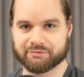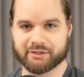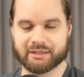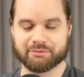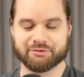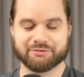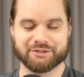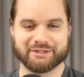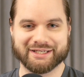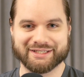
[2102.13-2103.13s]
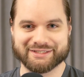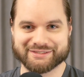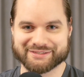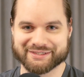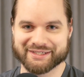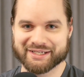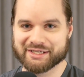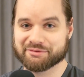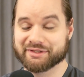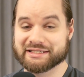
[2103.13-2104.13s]
few days.
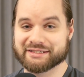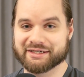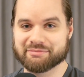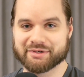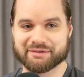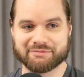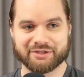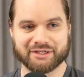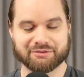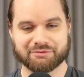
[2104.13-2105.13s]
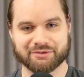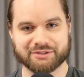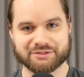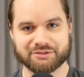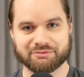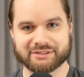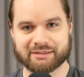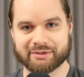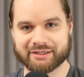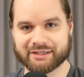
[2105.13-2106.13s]
Really tired, but I'm looking forward to what's
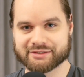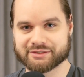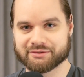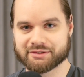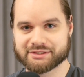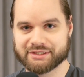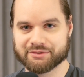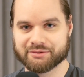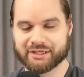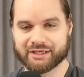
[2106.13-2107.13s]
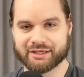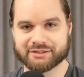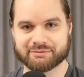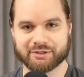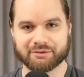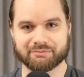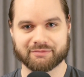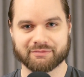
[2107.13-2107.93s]
happening next. So I'll see you tomorrow.